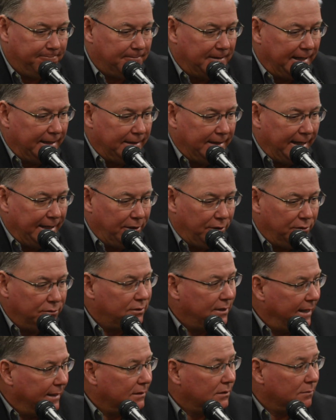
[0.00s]
they do
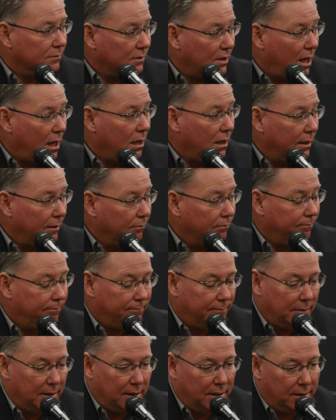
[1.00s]
take some
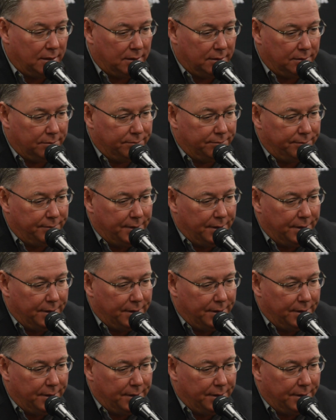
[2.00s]
time.